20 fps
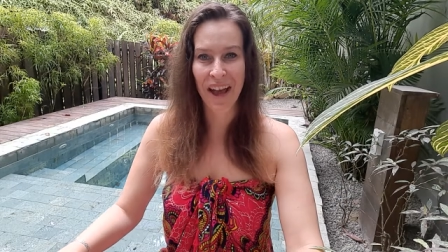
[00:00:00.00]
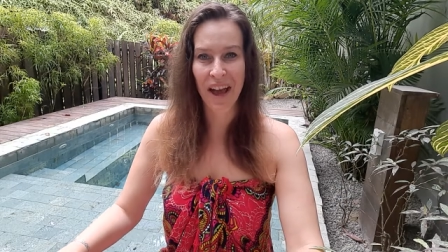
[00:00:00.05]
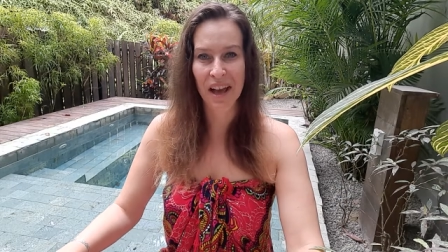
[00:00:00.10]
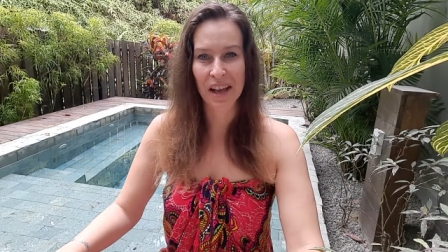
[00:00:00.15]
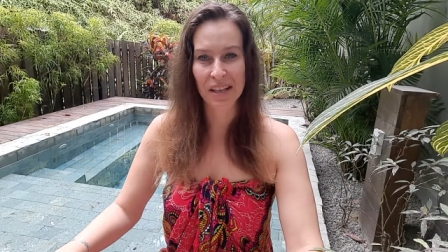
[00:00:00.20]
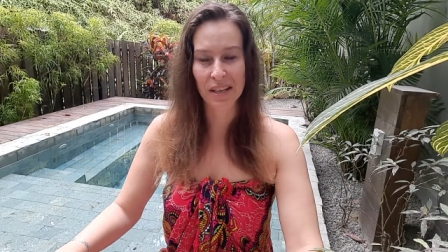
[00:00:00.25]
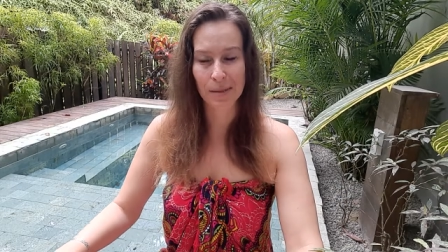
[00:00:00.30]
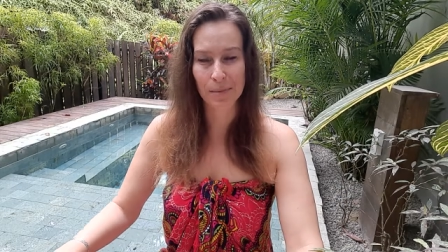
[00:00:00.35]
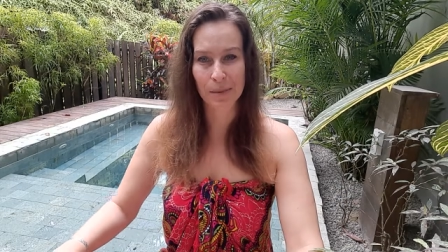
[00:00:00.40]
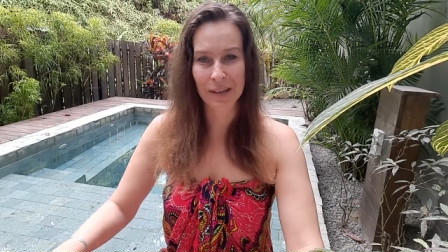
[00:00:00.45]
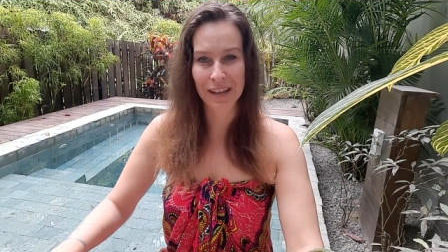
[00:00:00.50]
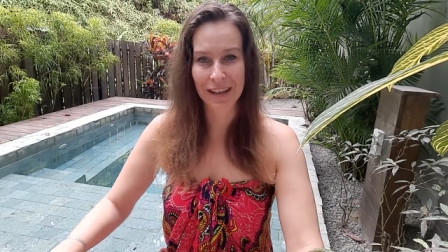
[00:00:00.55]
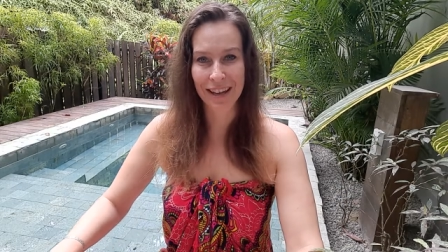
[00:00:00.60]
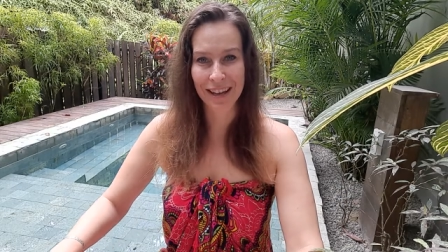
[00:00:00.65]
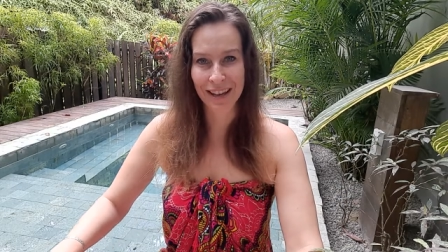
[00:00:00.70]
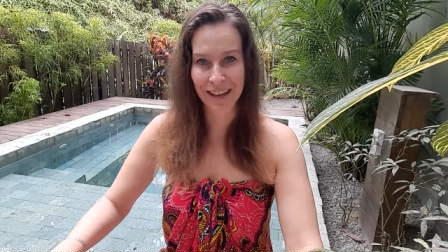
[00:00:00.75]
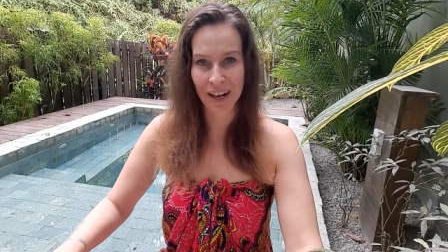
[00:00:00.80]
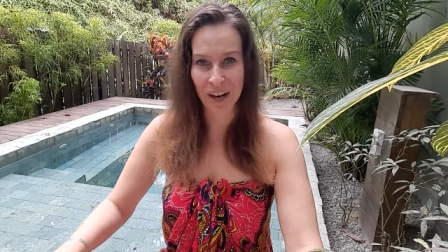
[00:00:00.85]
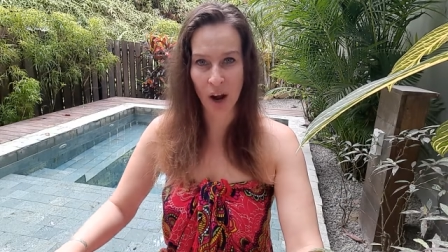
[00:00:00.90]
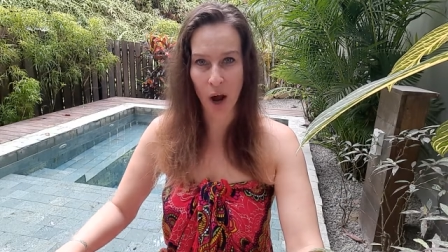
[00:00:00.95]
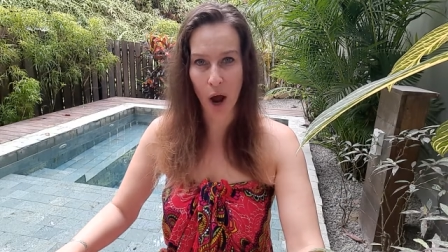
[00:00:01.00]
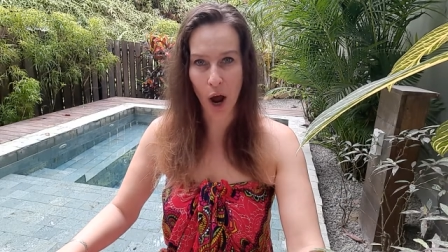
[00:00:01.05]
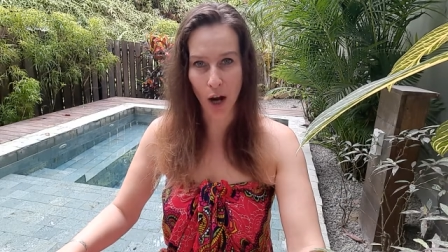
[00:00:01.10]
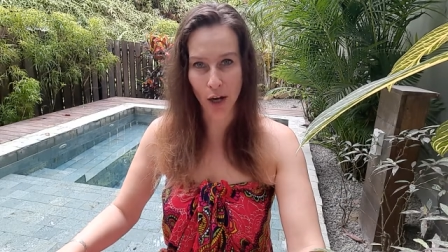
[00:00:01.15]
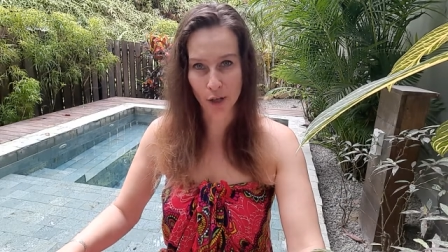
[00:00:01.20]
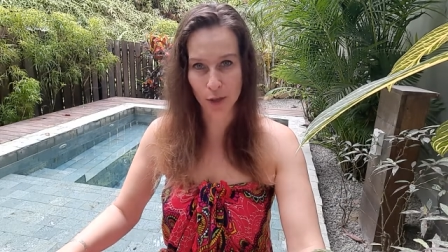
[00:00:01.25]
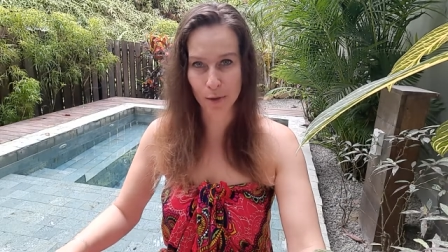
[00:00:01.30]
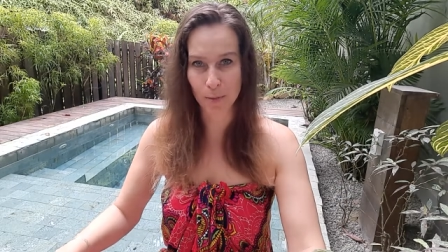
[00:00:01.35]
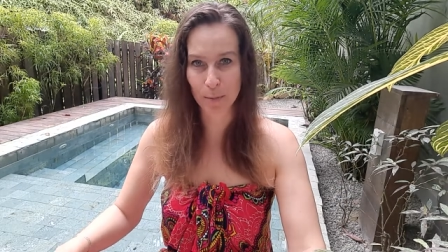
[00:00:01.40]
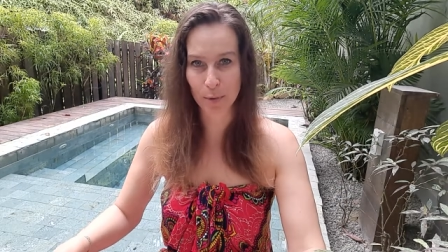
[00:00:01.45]
as a beginning
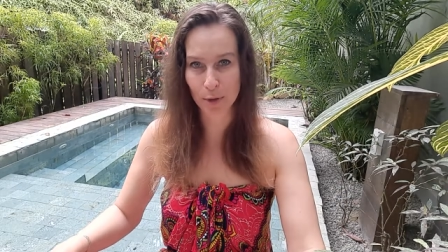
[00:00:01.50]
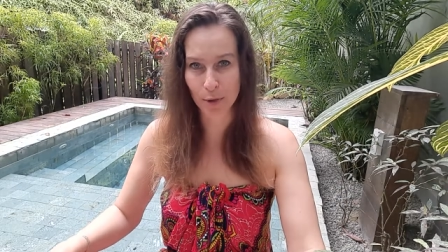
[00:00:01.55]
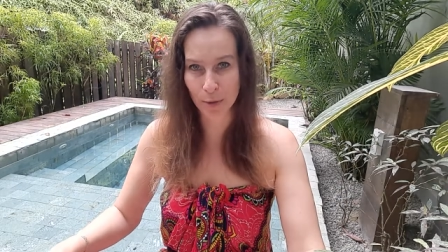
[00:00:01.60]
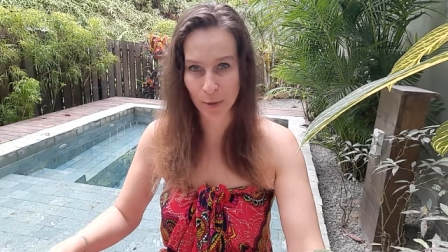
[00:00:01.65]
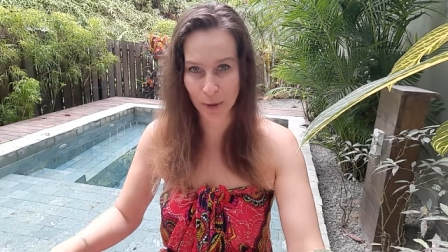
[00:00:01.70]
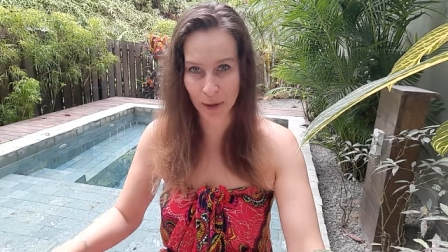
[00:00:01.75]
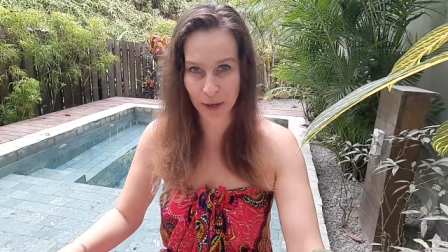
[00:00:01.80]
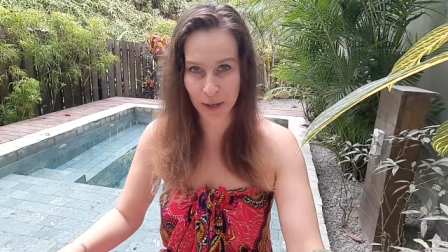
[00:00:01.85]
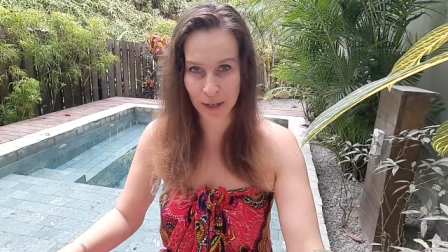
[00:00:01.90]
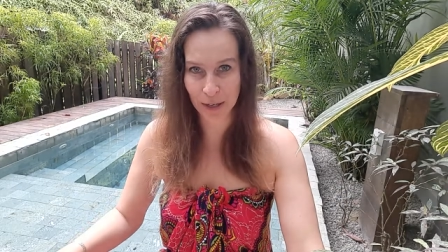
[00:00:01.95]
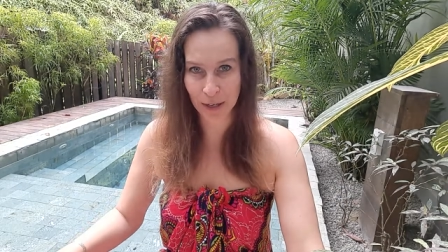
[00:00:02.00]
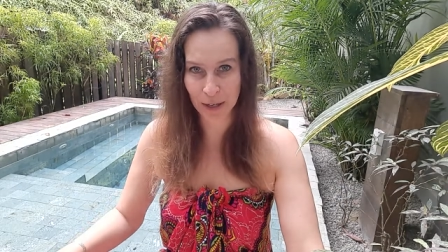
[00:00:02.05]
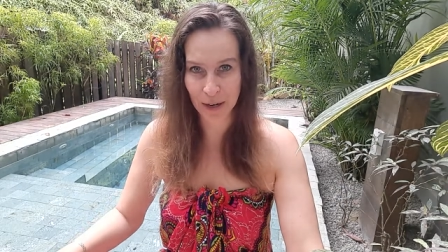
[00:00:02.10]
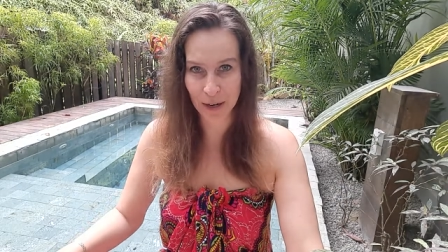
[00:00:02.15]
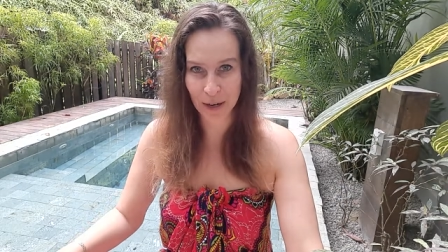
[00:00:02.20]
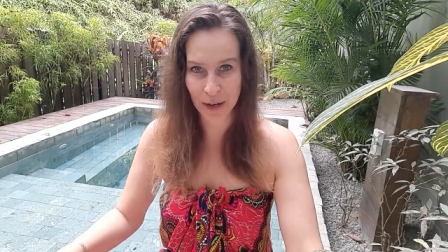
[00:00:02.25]
entrepreneur.